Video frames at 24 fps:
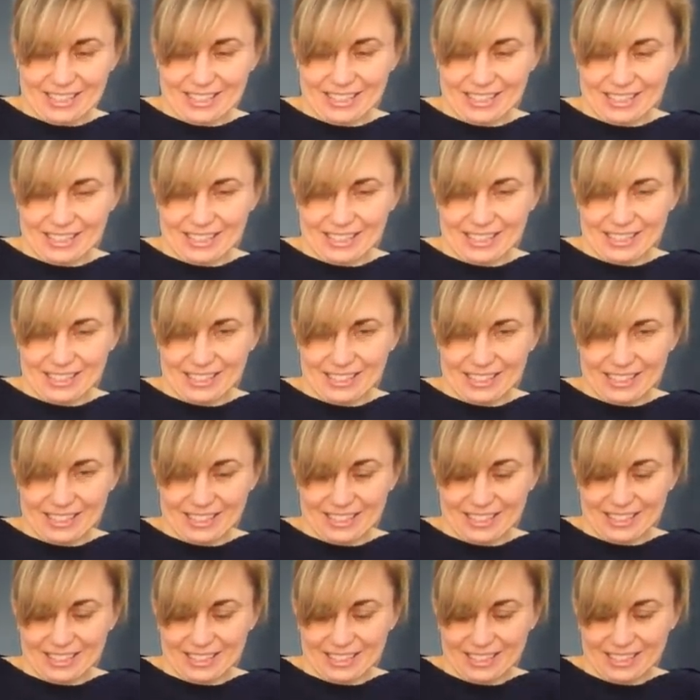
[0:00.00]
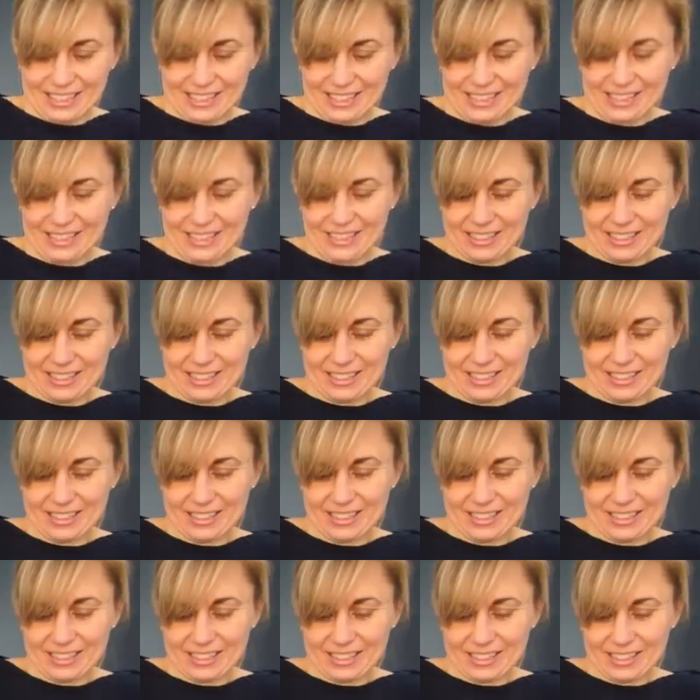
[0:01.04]

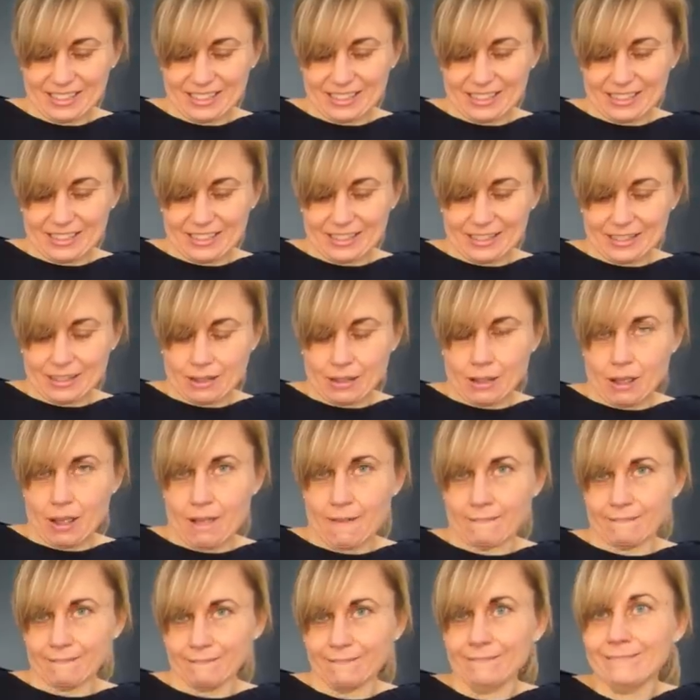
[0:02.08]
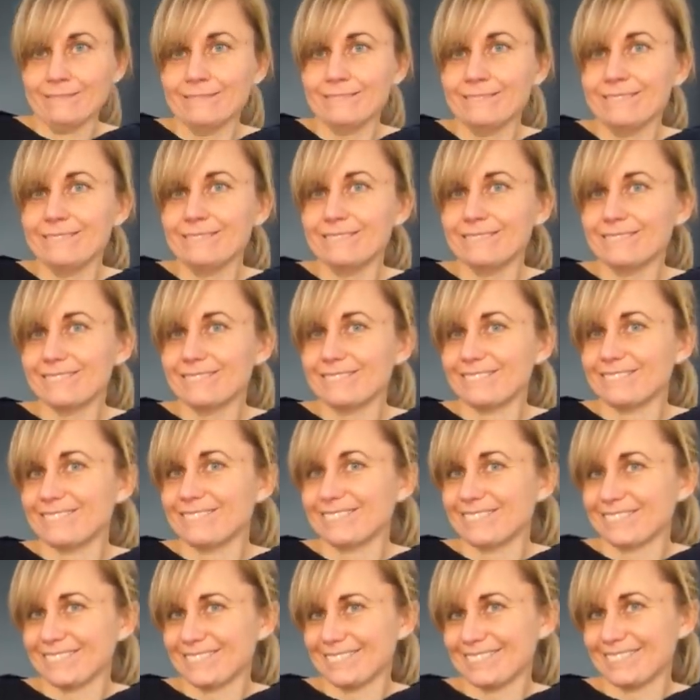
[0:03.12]

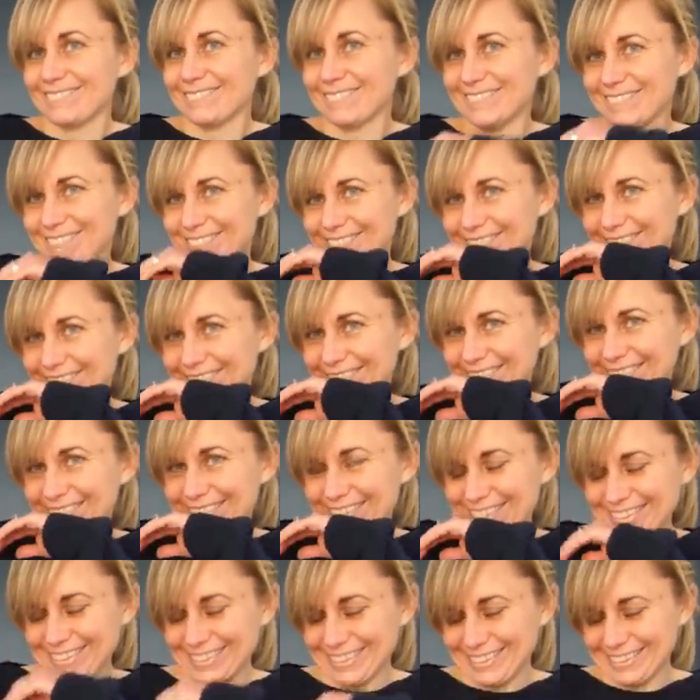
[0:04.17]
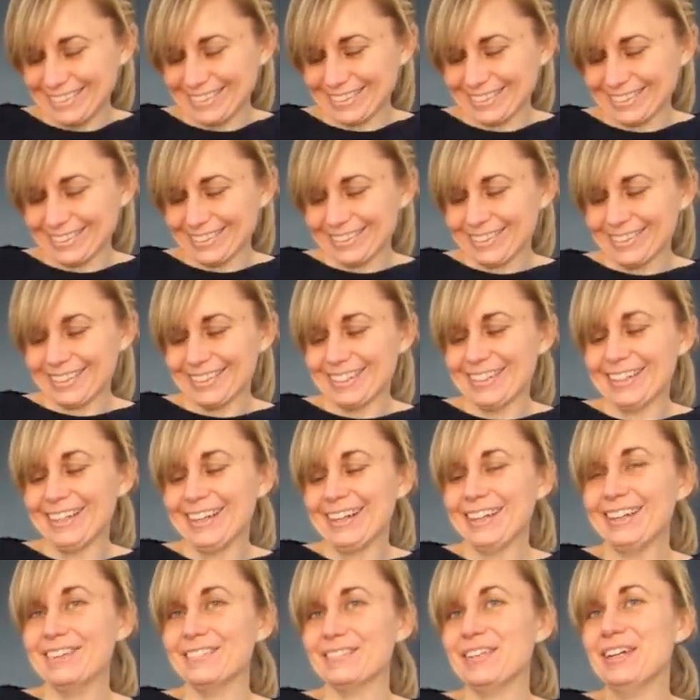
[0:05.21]

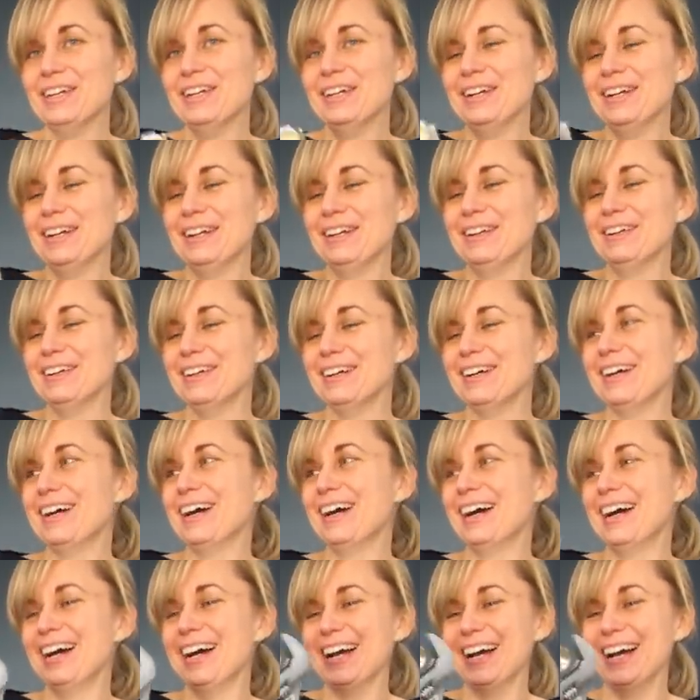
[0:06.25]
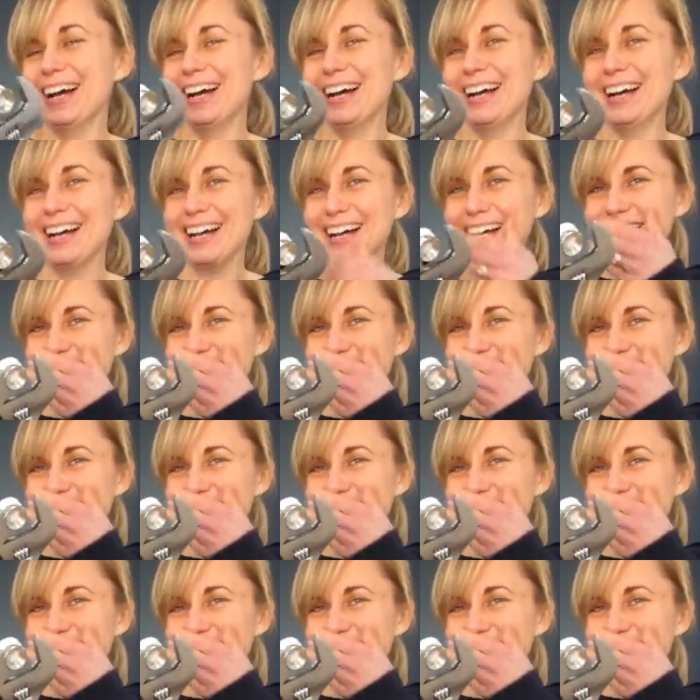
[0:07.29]
(not speaking)